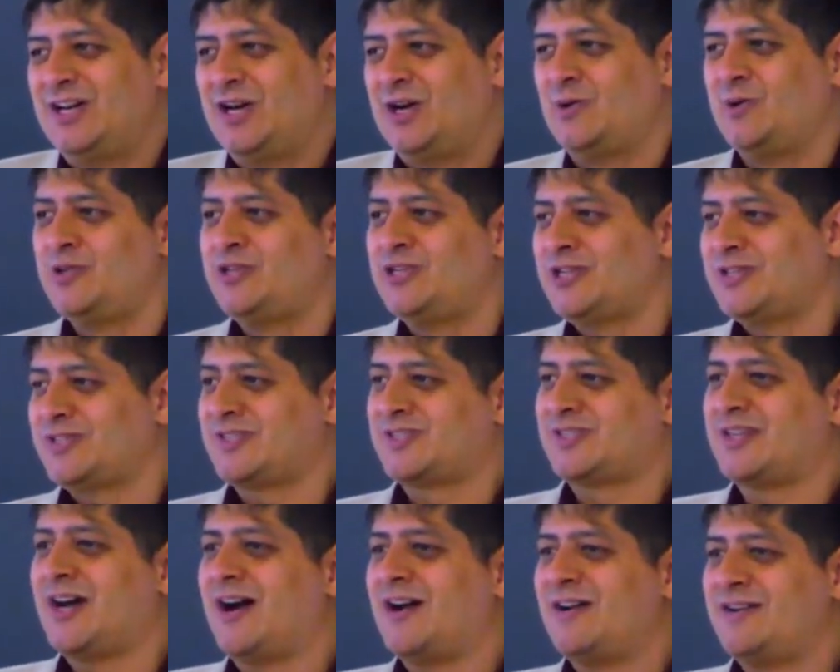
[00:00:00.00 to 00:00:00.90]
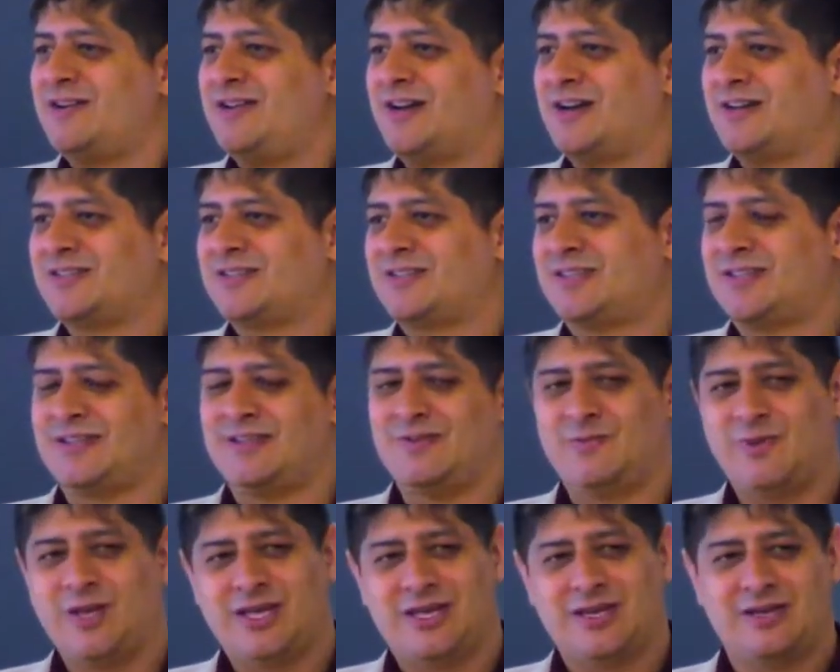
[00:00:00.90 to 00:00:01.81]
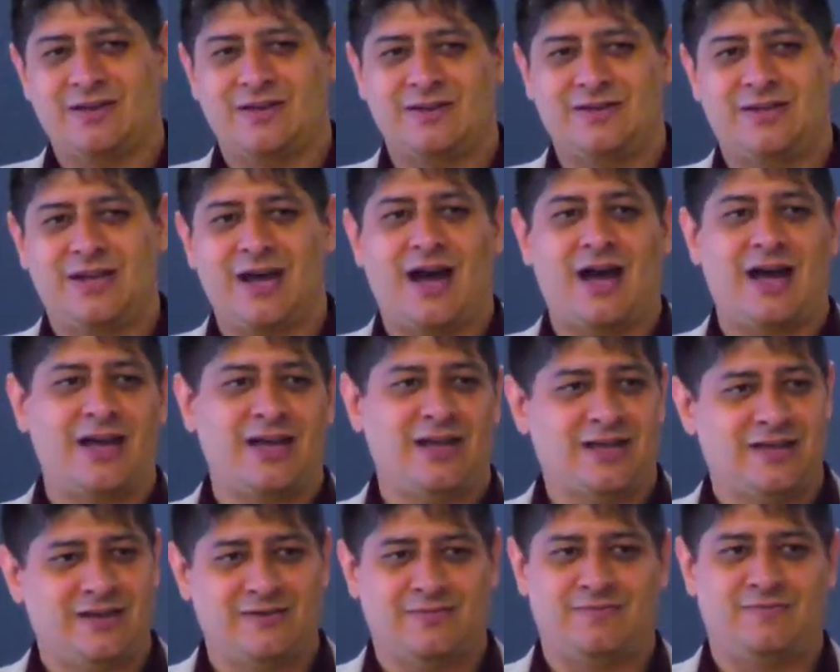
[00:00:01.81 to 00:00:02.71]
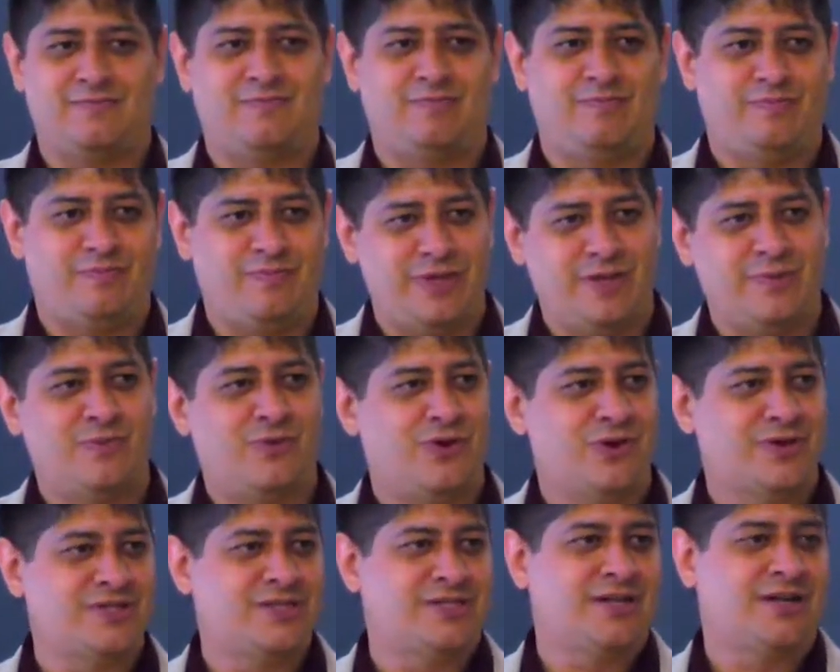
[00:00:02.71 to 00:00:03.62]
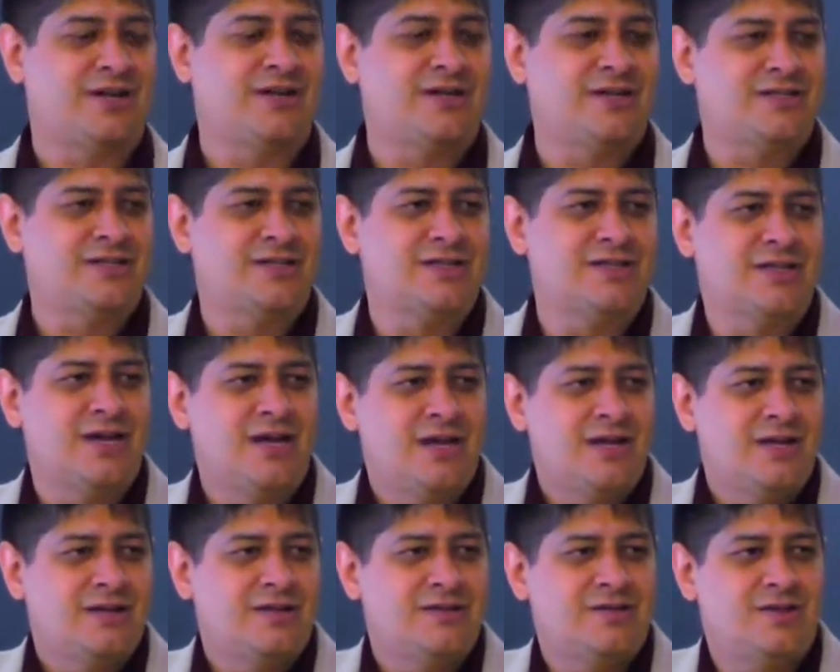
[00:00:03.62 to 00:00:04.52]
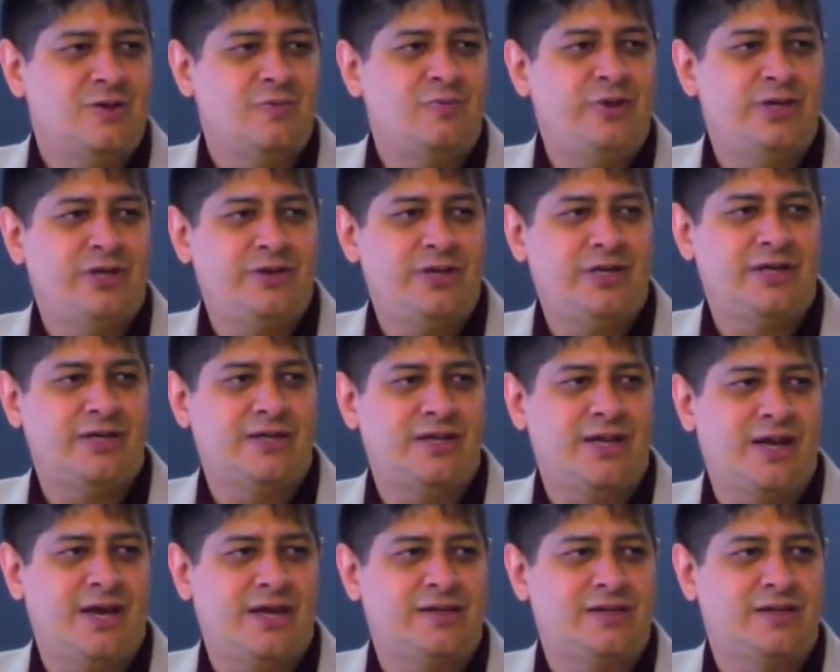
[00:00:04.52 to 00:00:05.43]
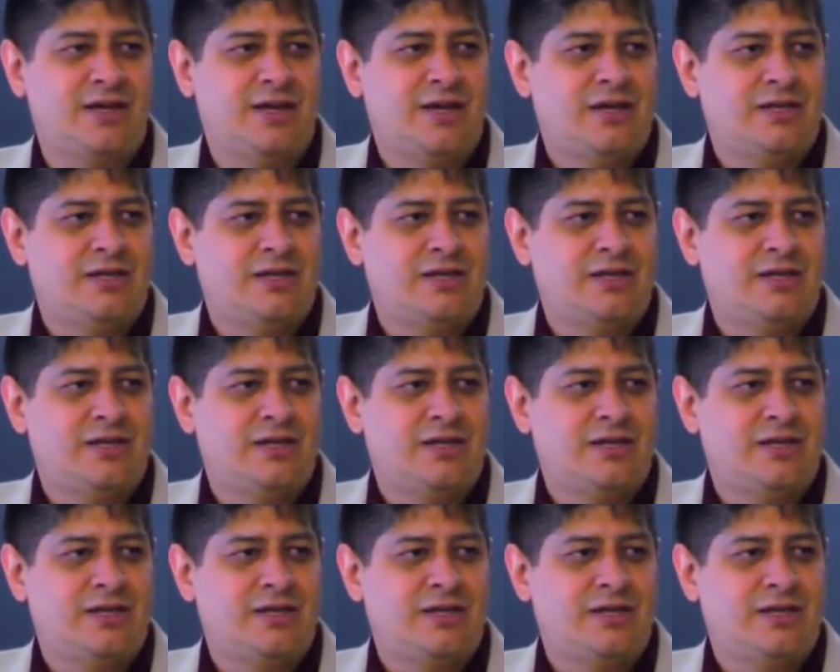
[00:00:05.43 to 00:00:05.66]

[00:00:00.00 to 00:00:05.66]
Or we're just stardust, and we can die and be more stardust. There's no beauty in that.